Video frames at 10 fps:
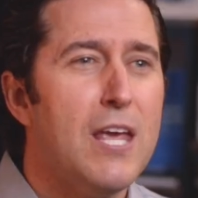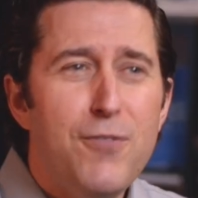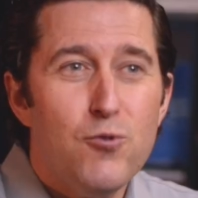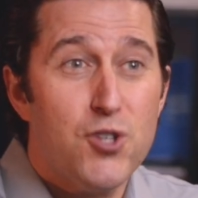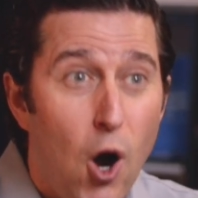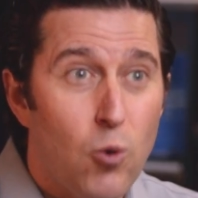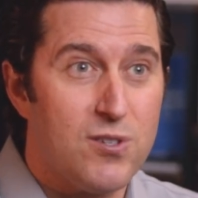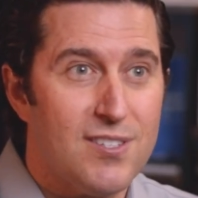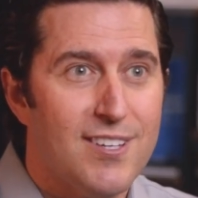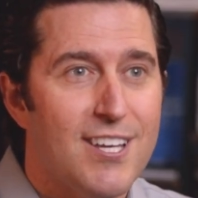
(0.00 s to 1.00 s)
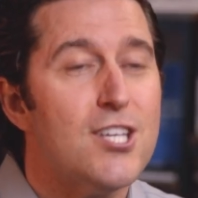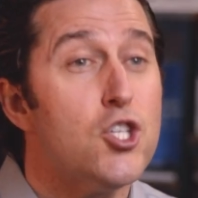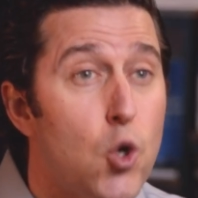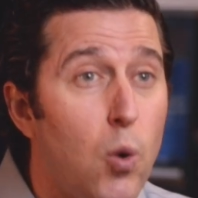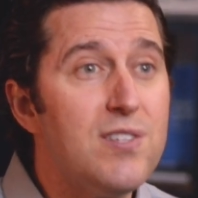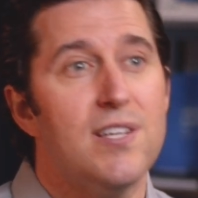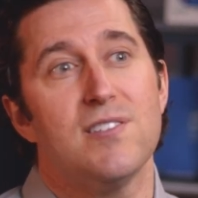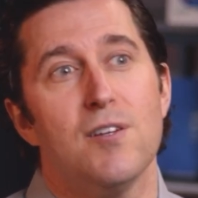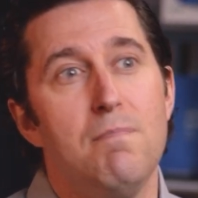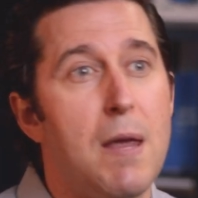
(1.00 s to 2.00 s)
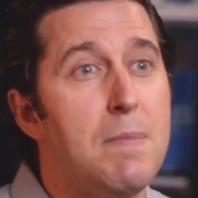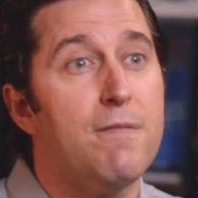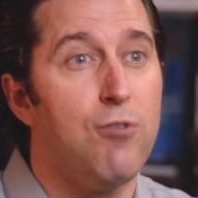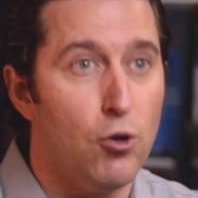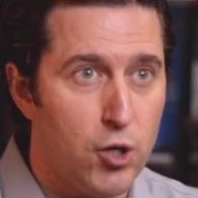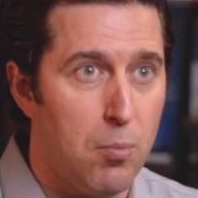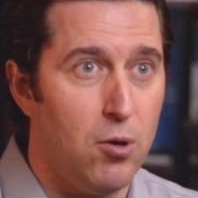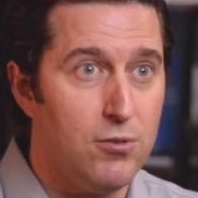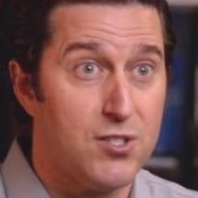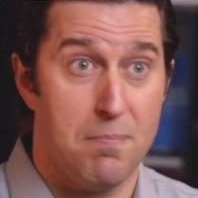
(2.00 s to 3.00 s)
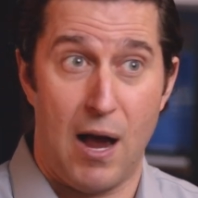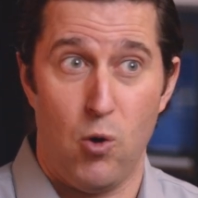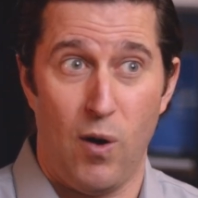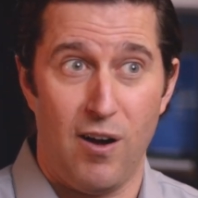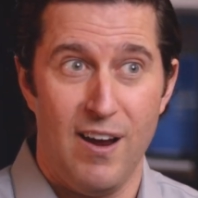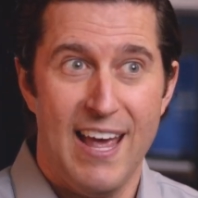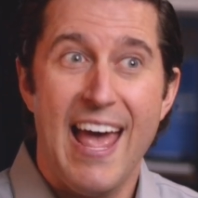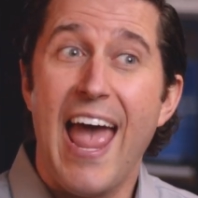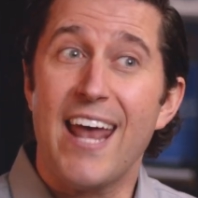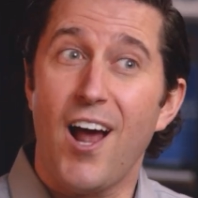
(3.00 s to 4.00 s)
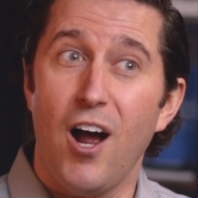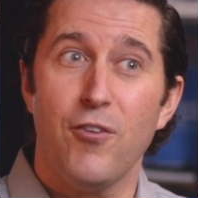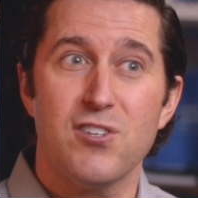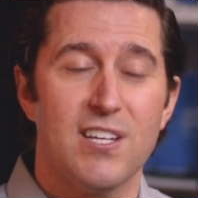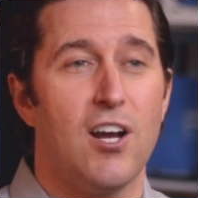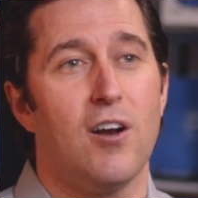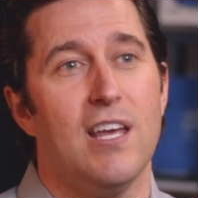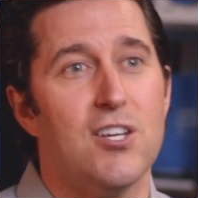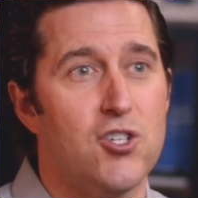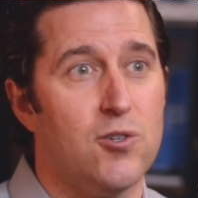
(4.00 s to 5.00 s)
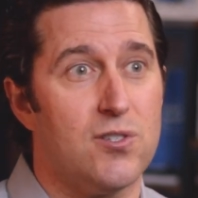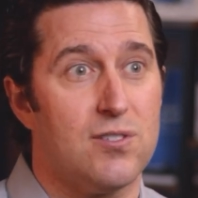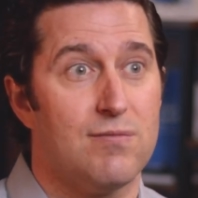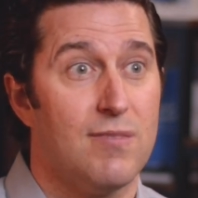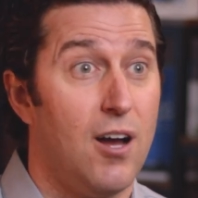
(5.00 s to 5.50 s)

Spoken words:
If you don't, your system may be vulnerable to malware and other security issues,